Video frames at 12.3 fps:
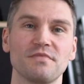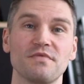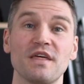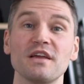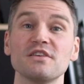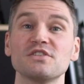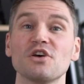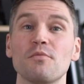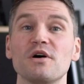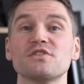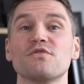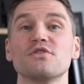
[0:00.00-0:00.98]
Thank you so
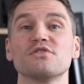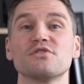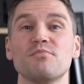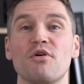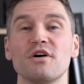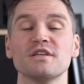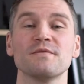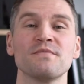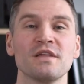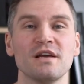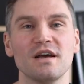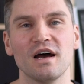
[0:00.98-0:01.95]
much for your support.
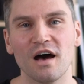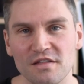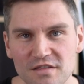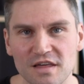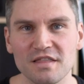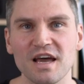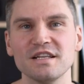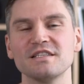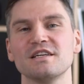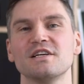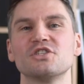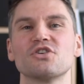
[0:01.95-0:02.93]
Other than
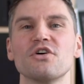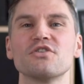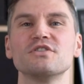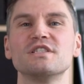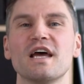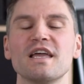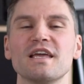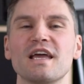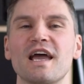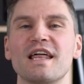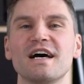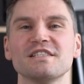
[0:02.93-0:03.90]
that, enjoy your day
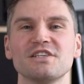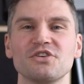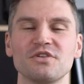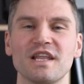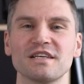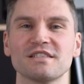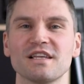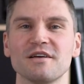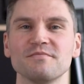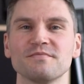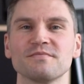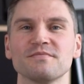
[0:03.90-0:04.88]
and I'll see you next time.